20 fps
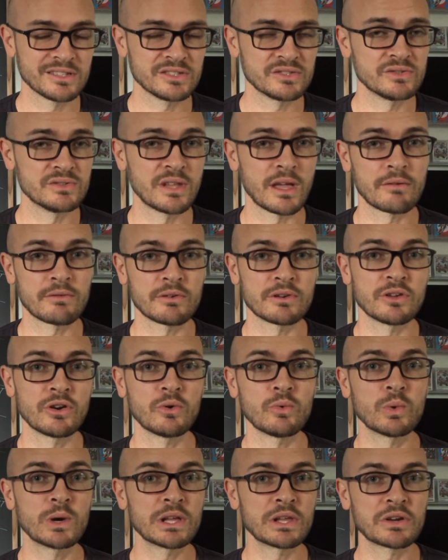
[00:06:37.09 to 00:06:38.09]
You never know
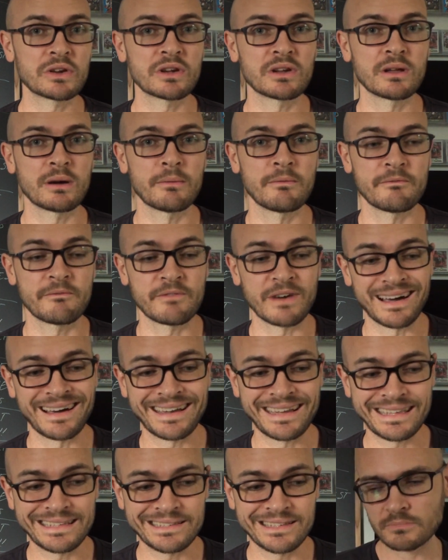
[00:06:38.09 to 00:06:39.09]
what you're gonna
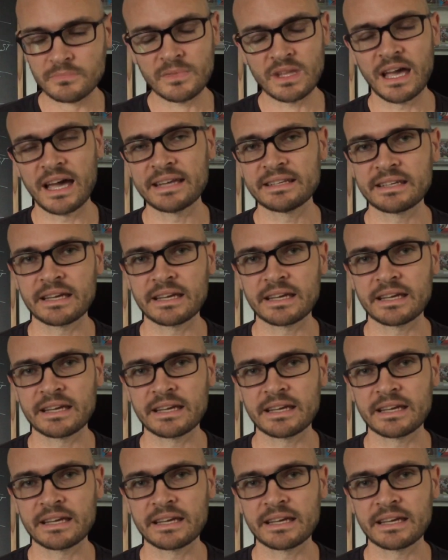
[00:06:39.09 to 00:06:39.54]
find. I